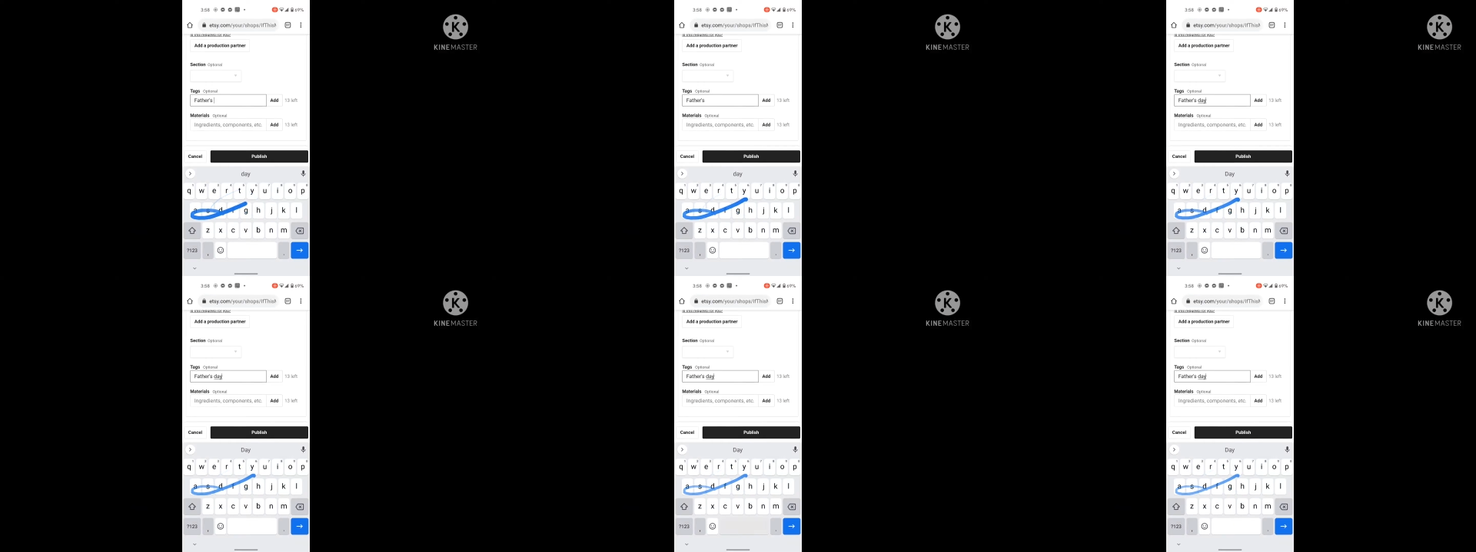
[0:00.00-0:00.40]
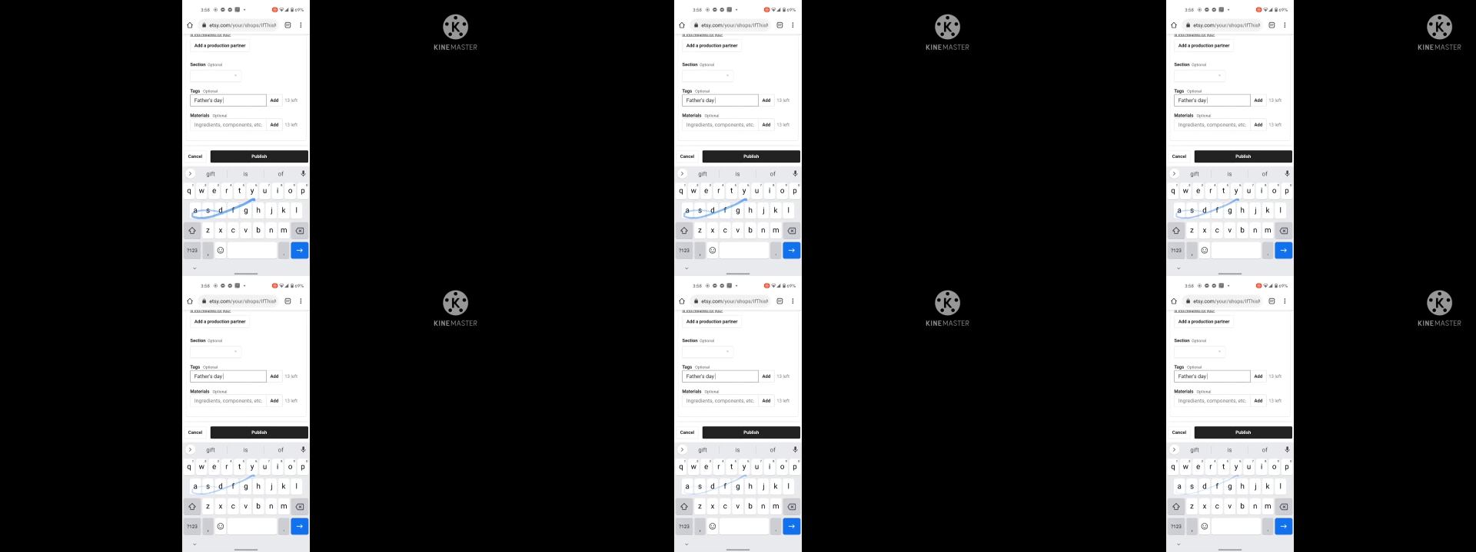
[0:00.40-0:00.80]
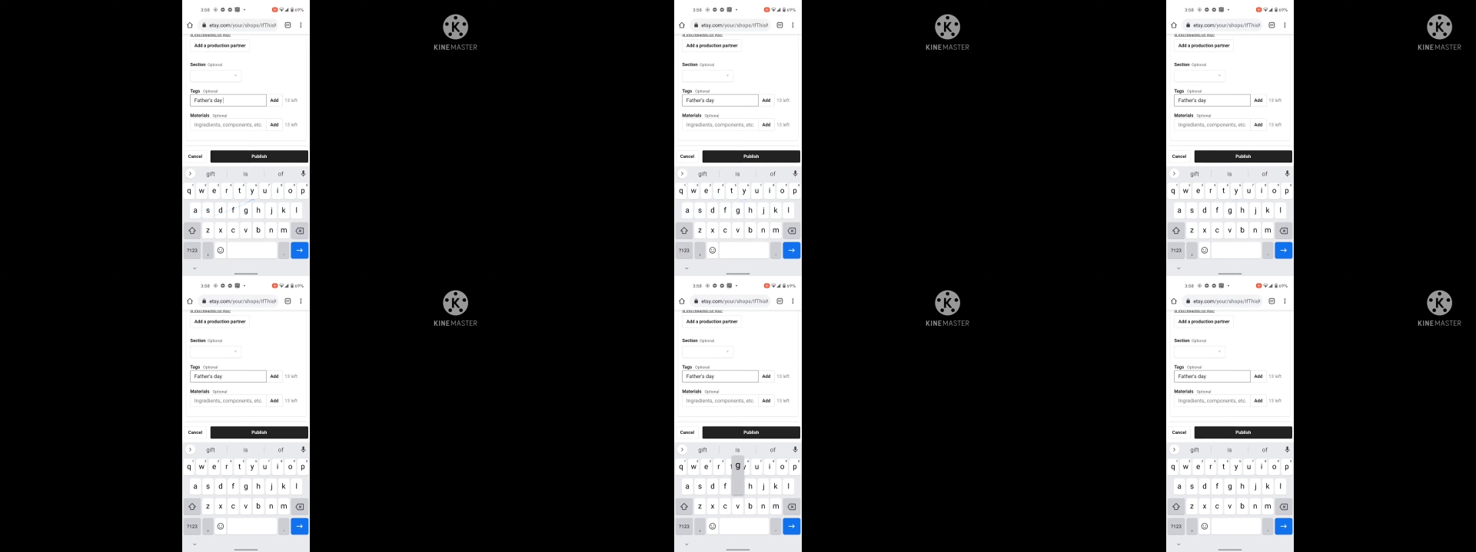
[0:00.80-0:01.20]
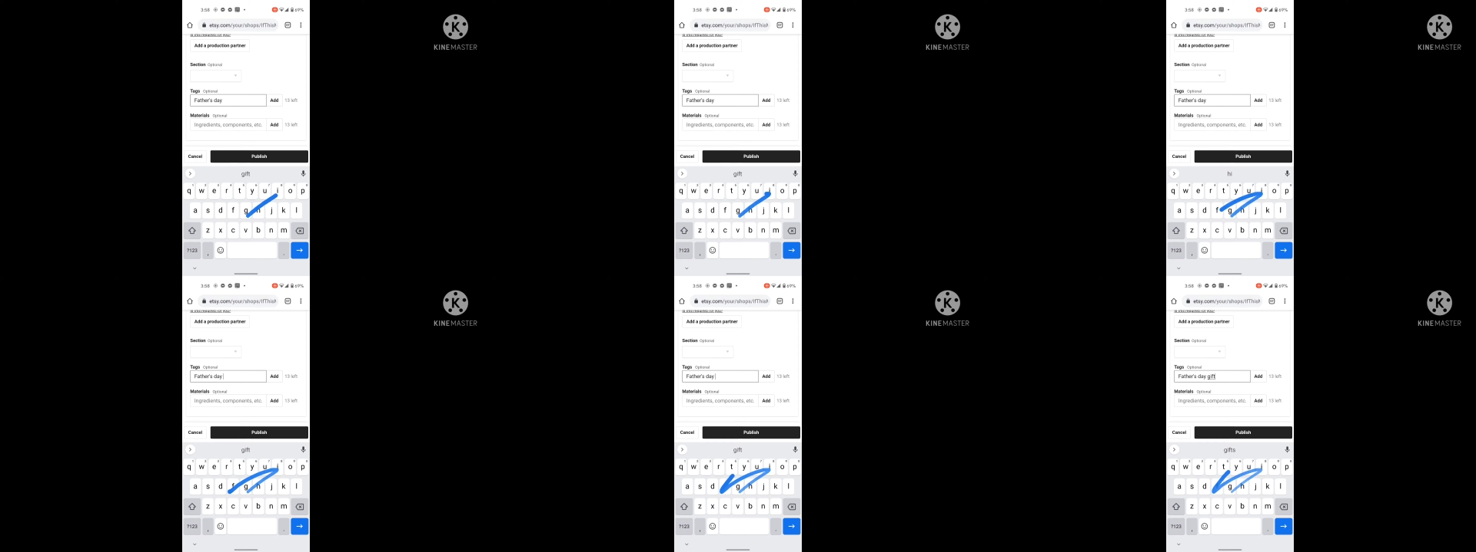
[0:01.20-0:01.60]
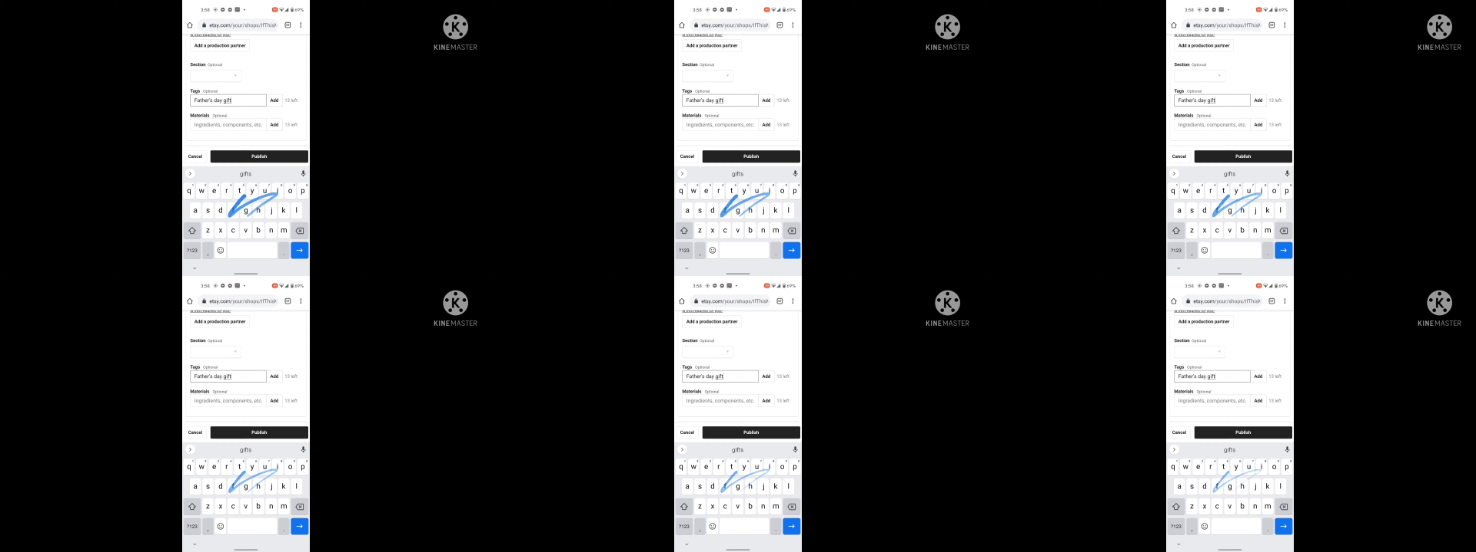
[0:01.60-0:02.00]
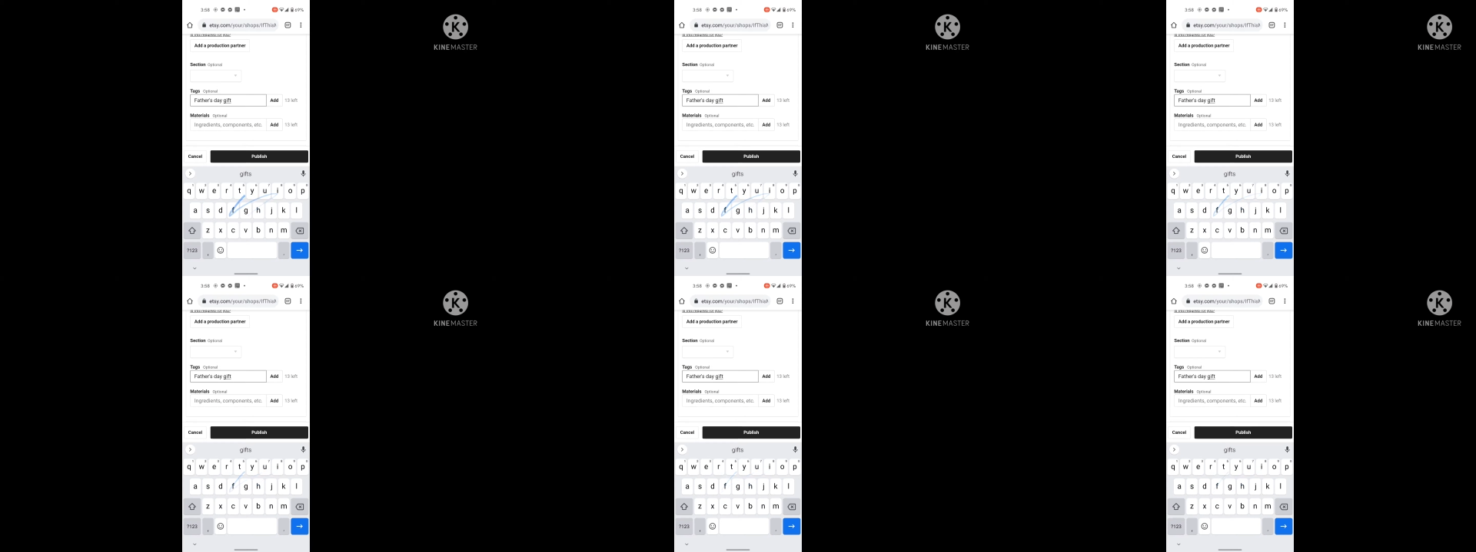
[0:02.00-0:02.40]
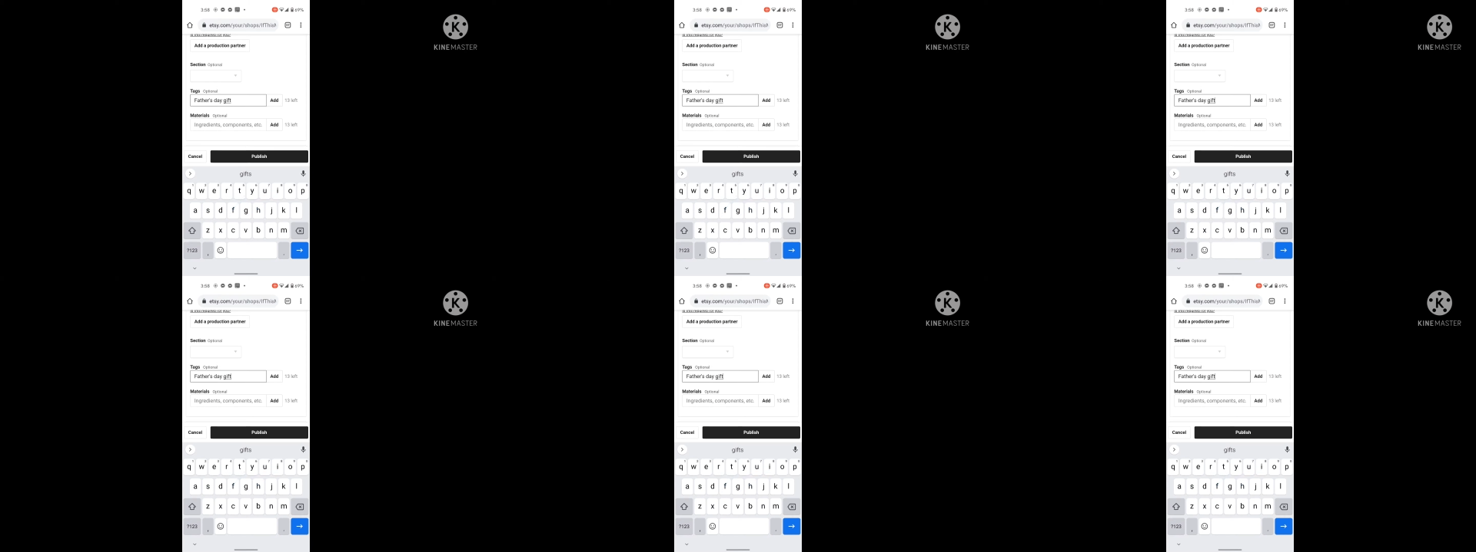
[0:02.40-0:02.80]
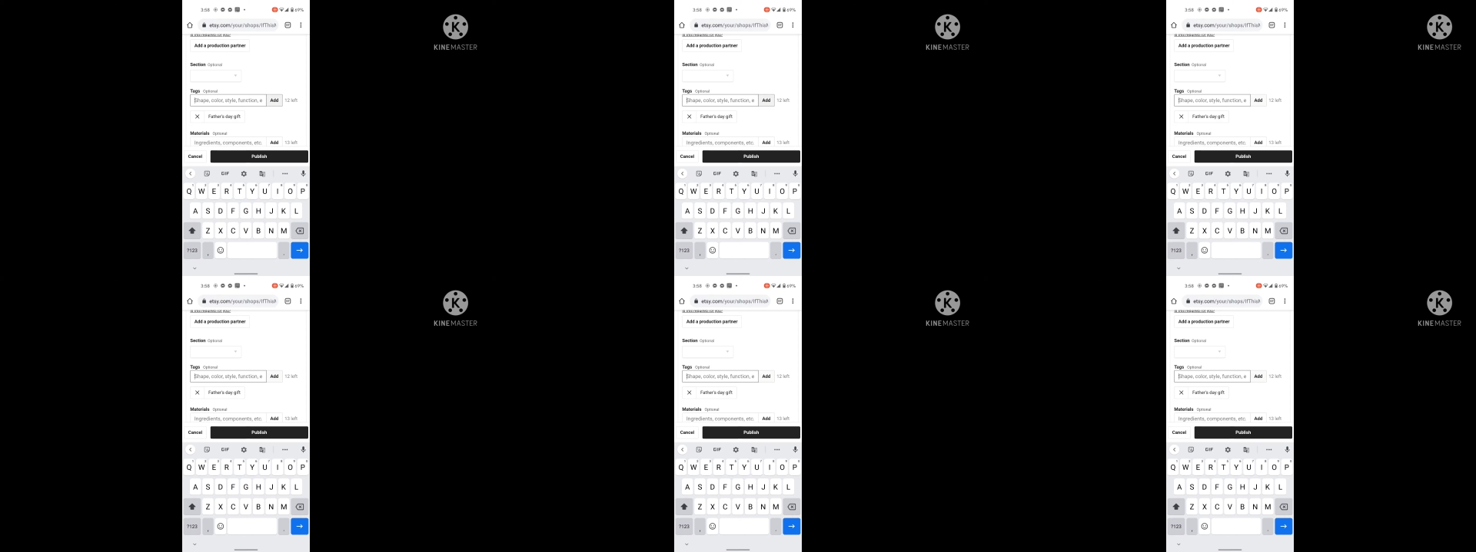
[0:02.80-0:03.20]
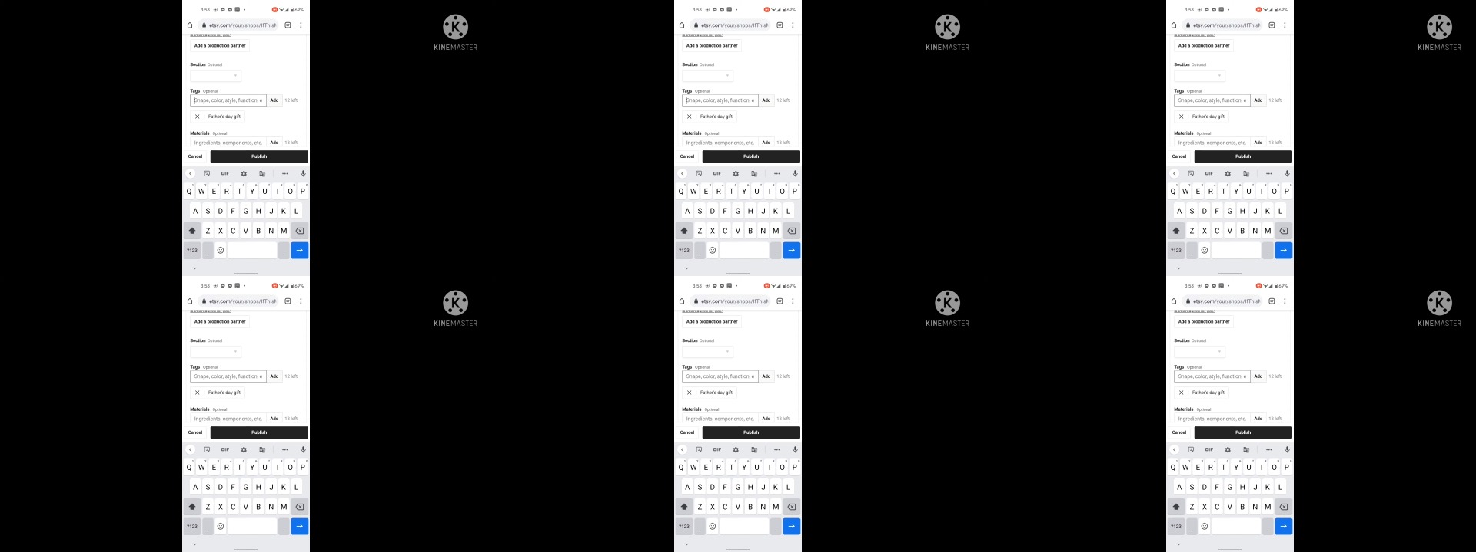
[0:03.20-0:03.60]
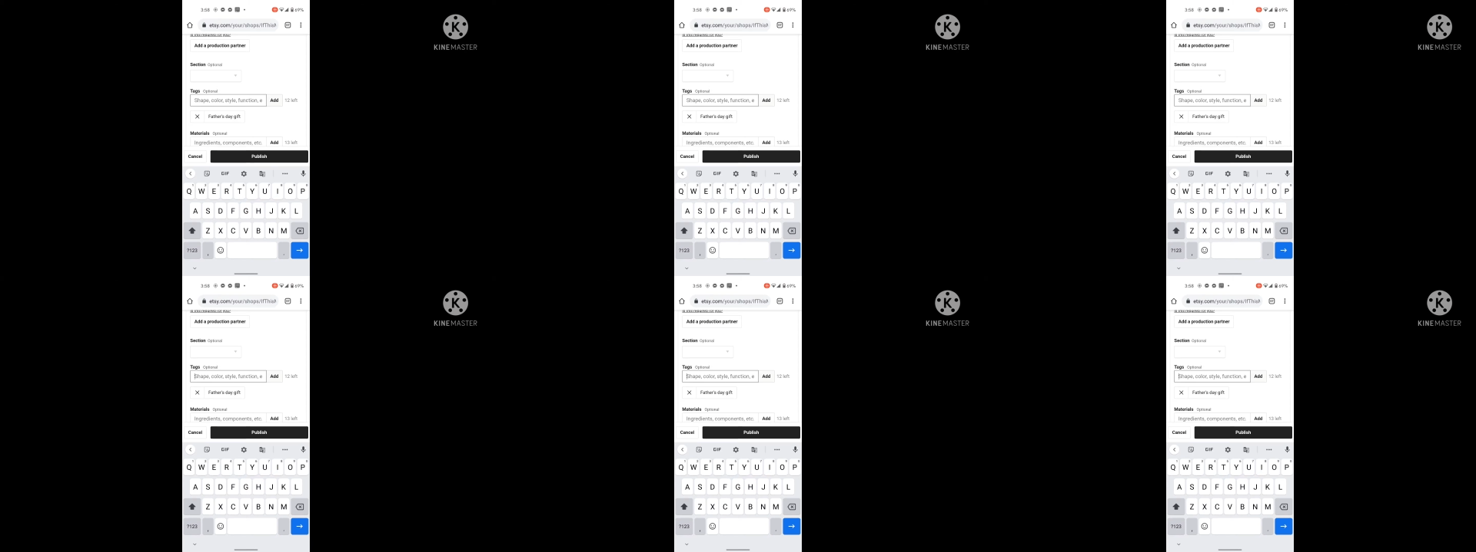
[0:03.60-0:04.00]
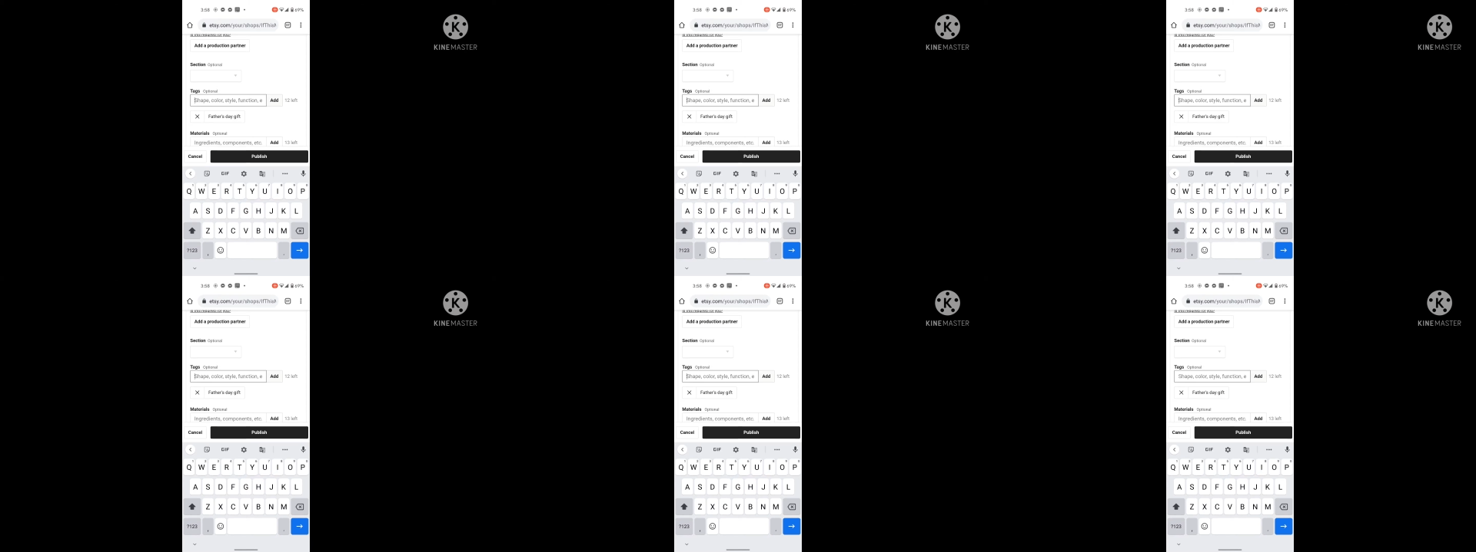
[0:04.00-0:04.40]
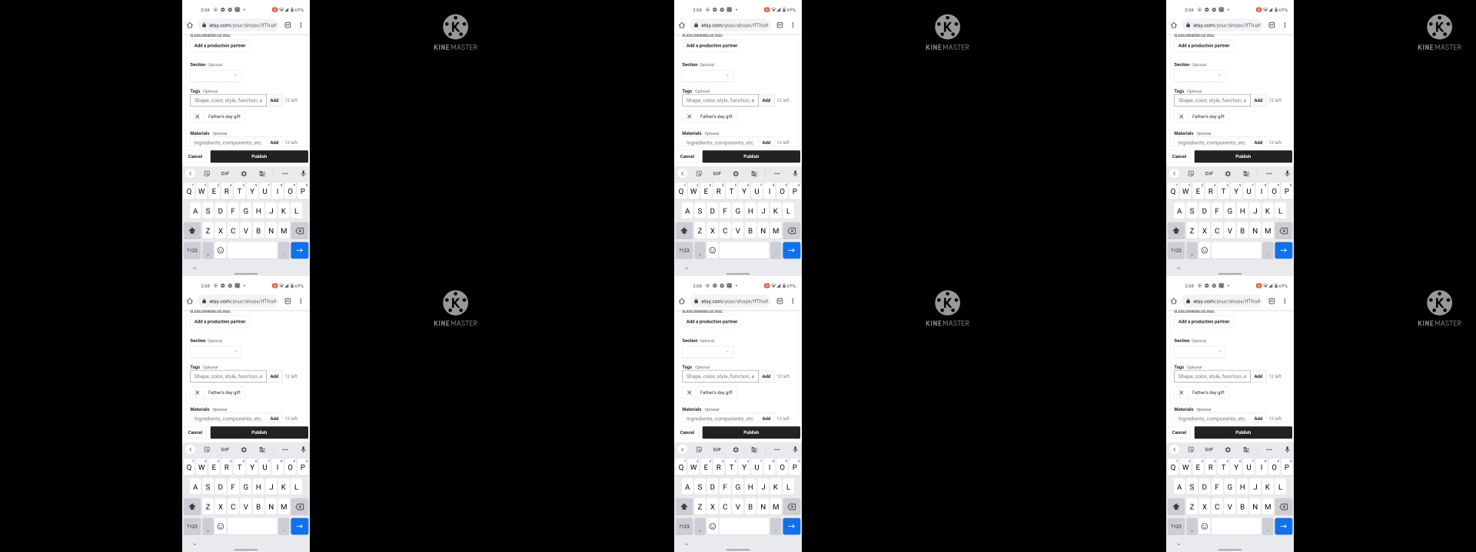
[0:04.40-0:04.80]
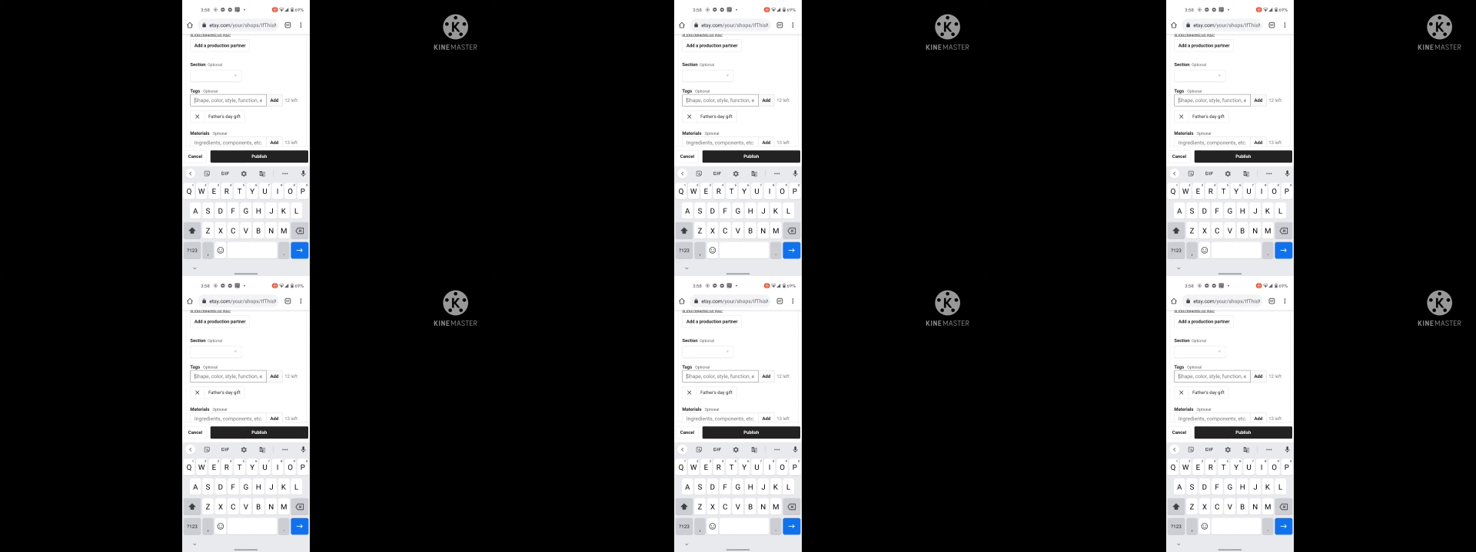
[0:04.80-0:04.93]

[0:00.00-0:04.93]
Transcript: No face is visible, so there are no lips to read.